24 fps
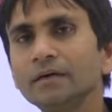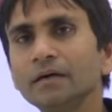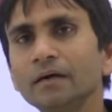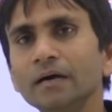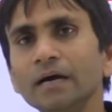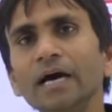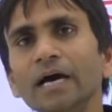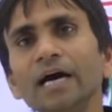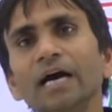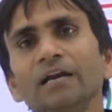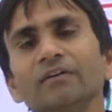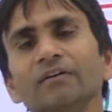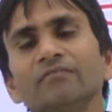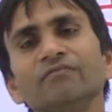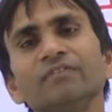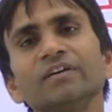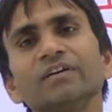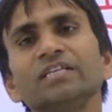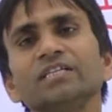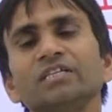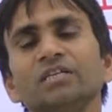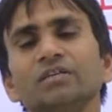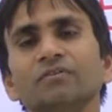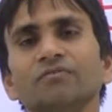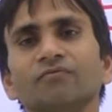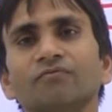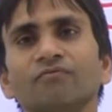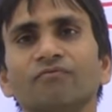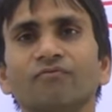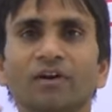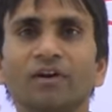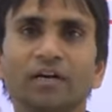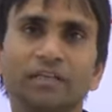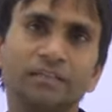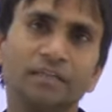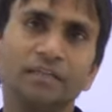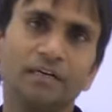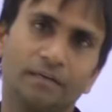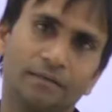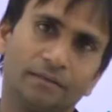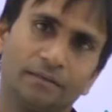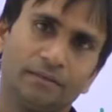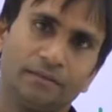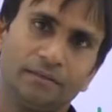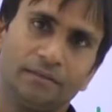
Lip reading: and which further